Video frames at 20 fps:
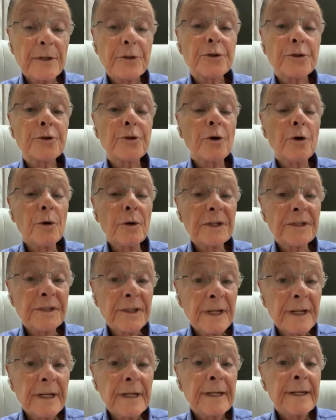
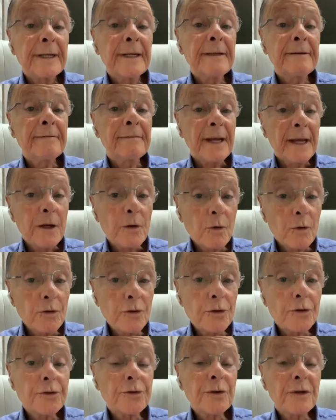people who have
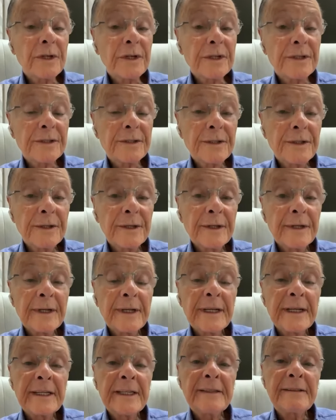financial
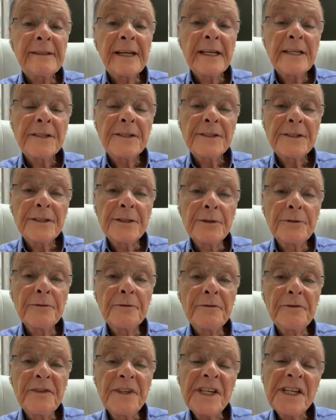conditions,
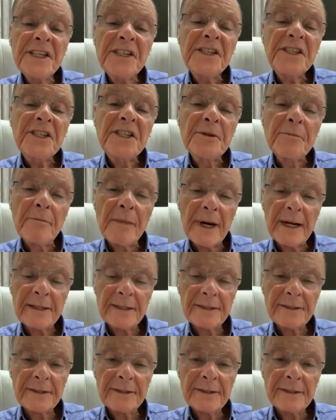but they have been
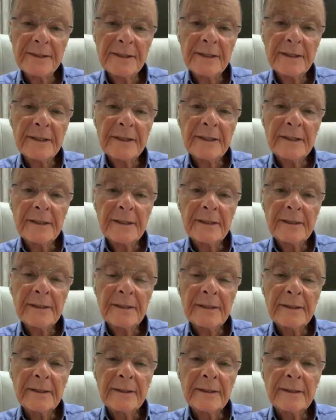victims